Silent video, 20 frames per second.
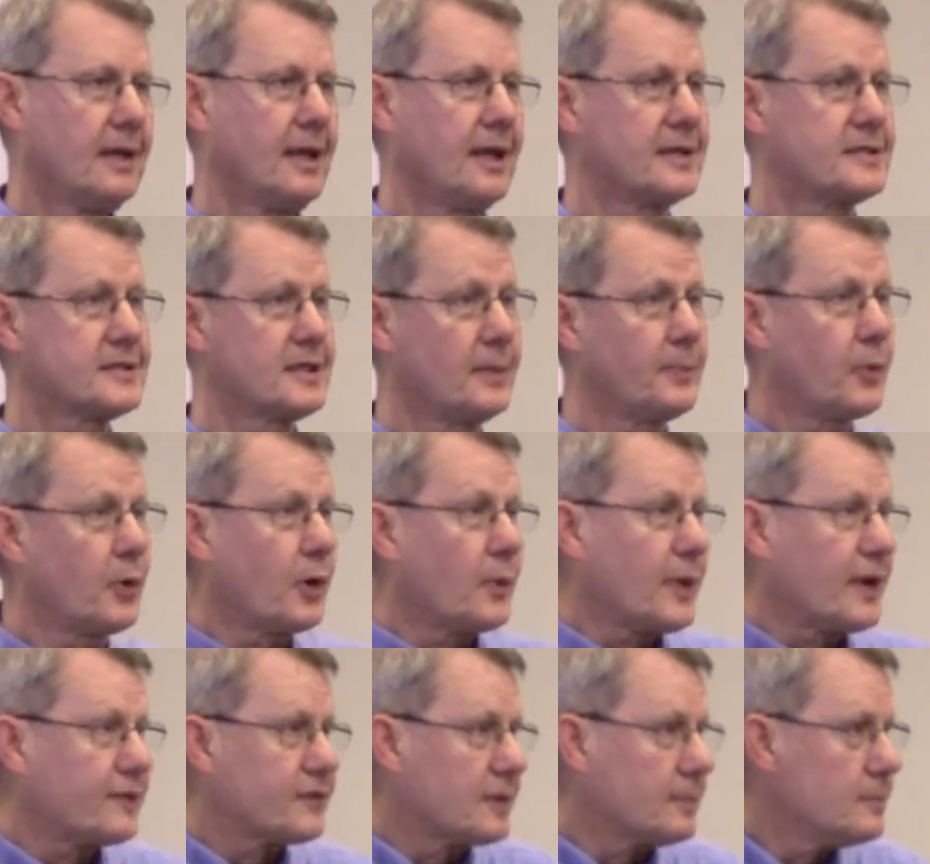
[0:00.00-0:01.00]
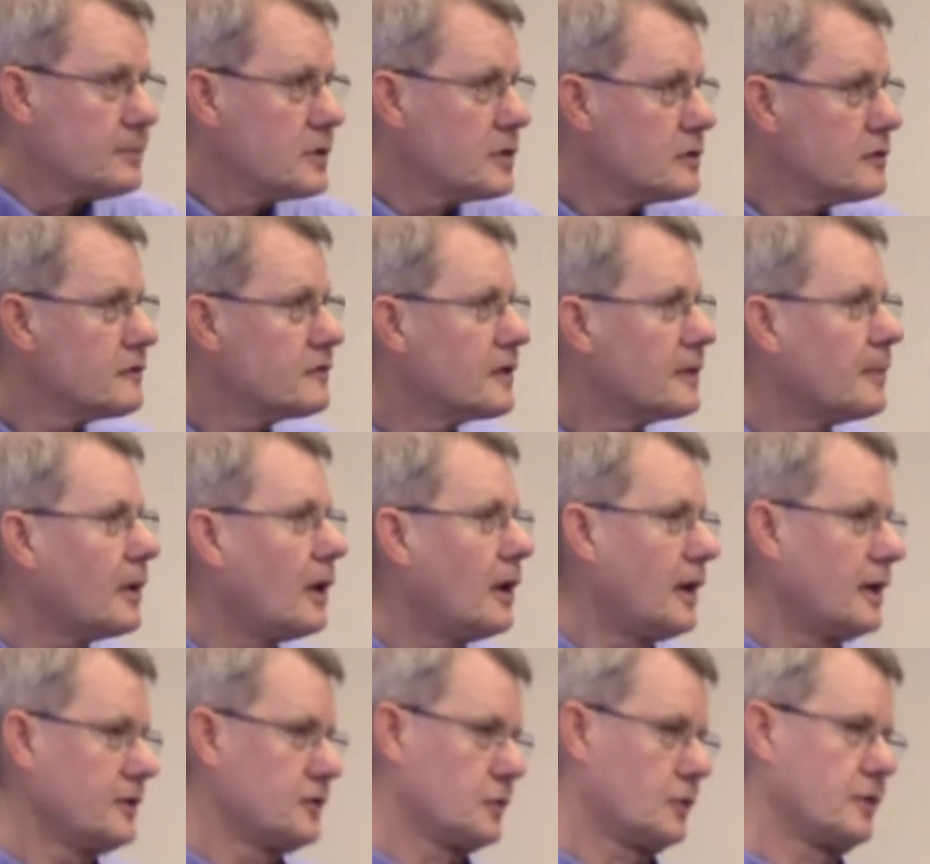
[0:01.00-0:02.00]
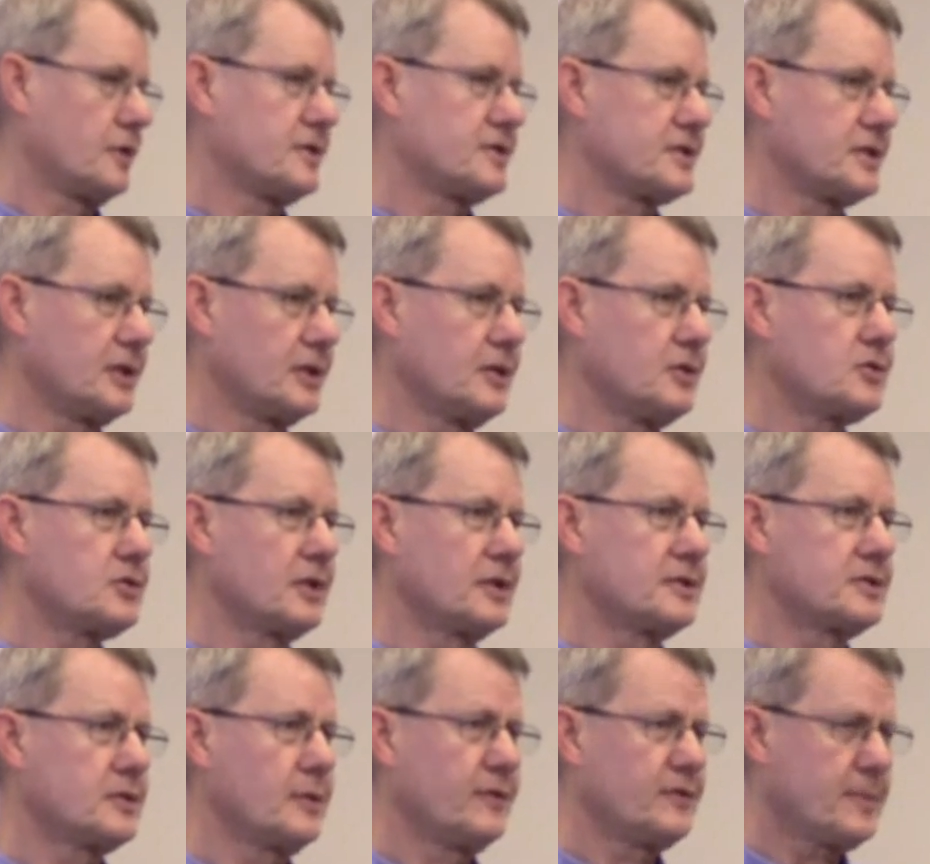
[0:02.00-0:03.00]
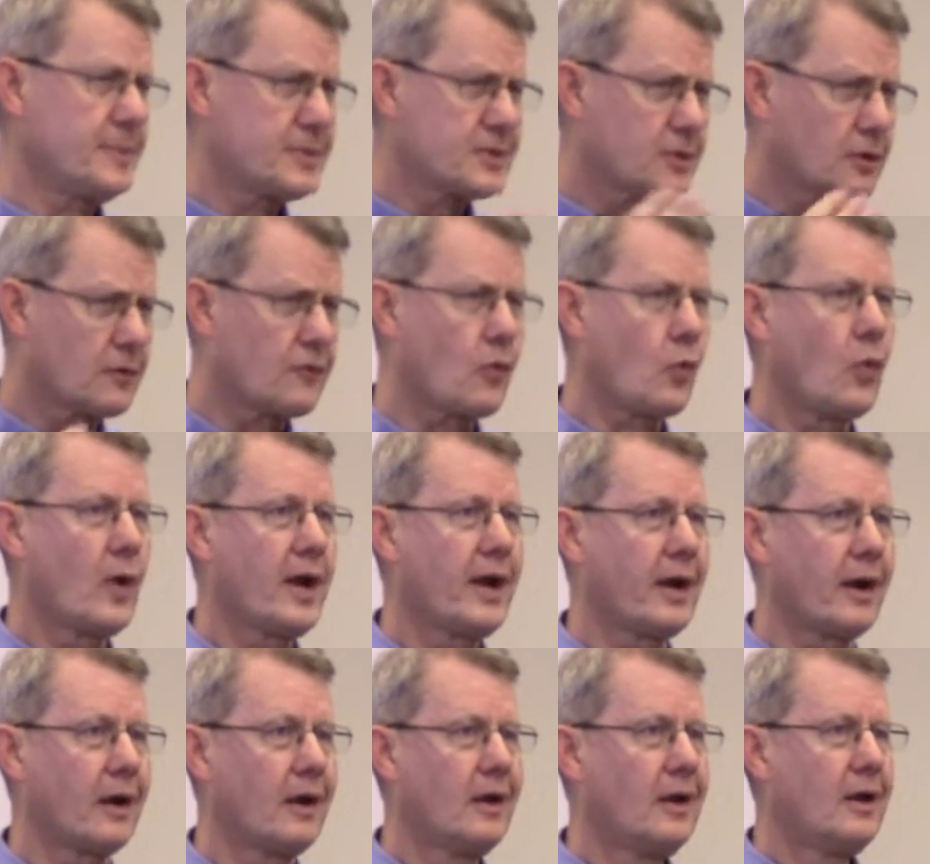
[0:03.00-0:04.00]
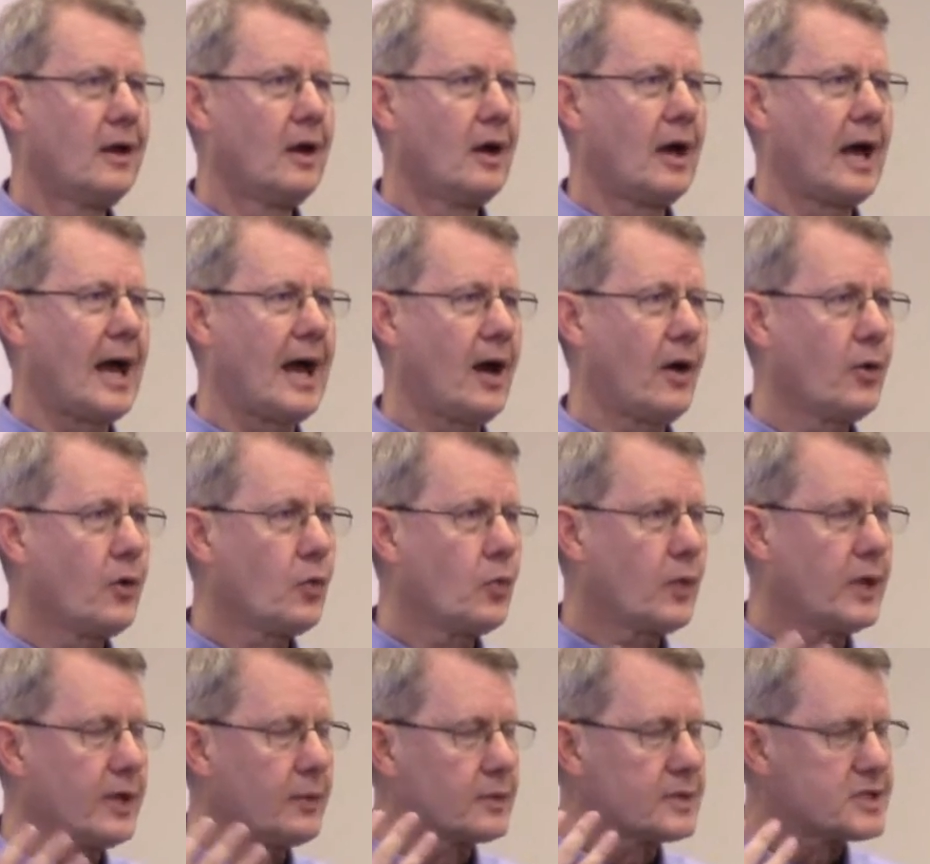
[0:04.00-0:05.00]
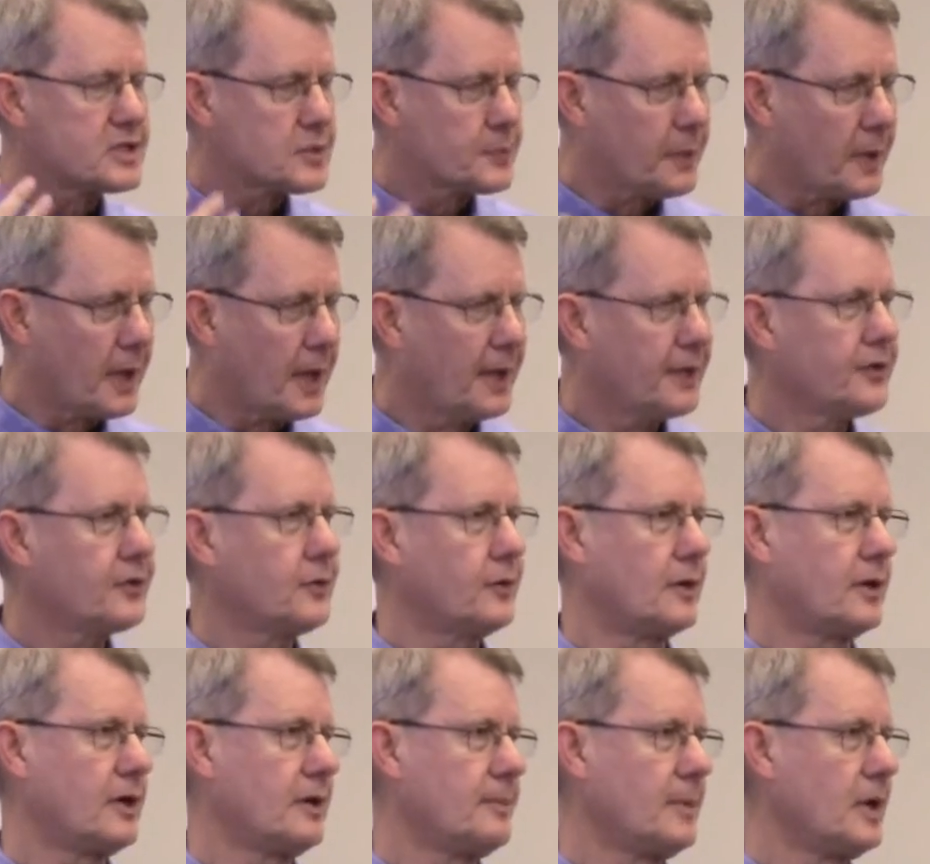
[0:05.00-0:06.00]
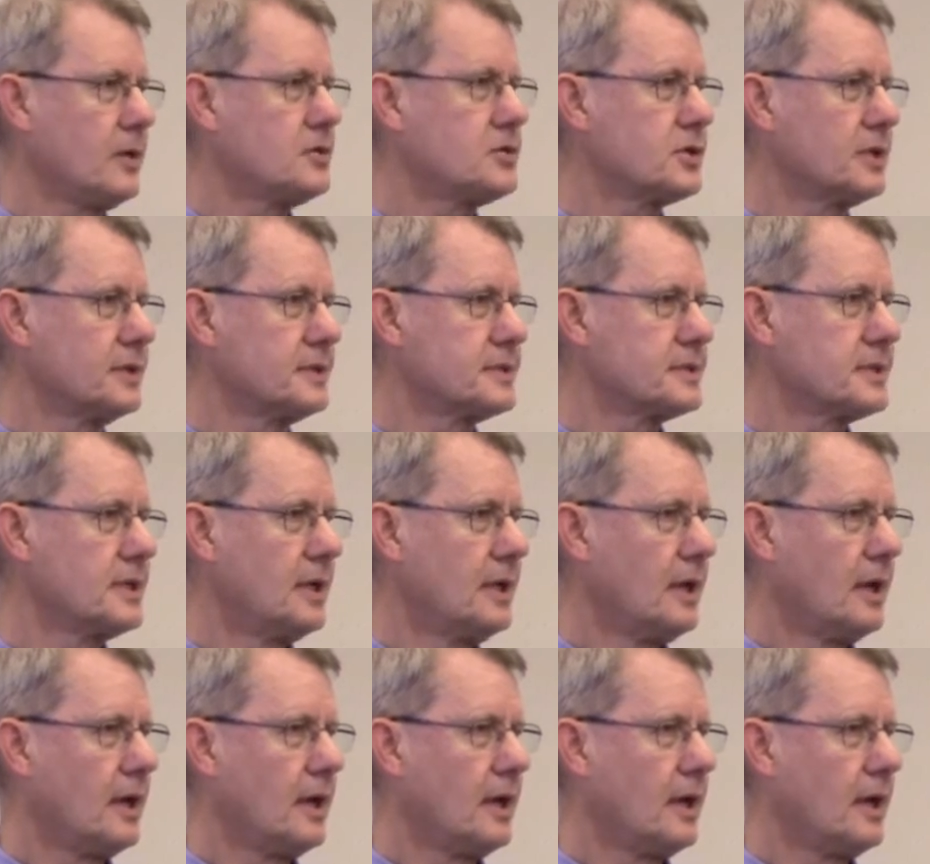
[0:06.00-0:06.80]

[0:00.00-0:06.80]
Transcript: At some point, we have to move them on toward a solution. So we have to be sort of aware how do we respond to our emotions?